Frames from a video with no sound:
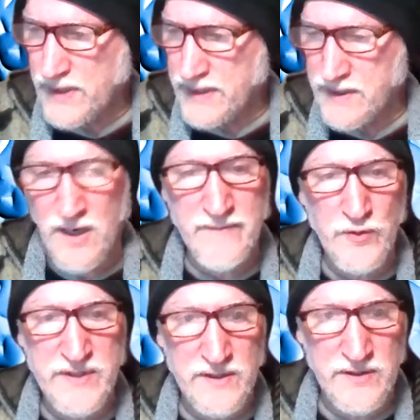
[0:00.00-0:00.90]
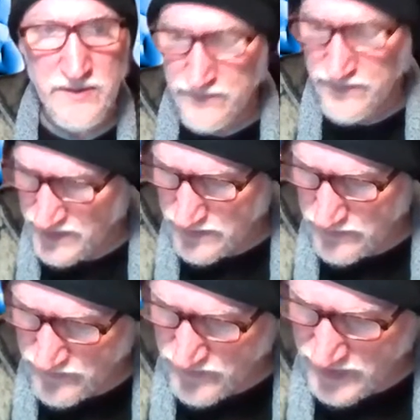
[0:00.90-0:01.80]
a convo killer v-
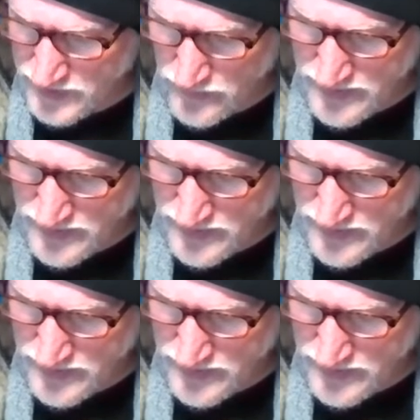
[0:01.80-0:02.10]
video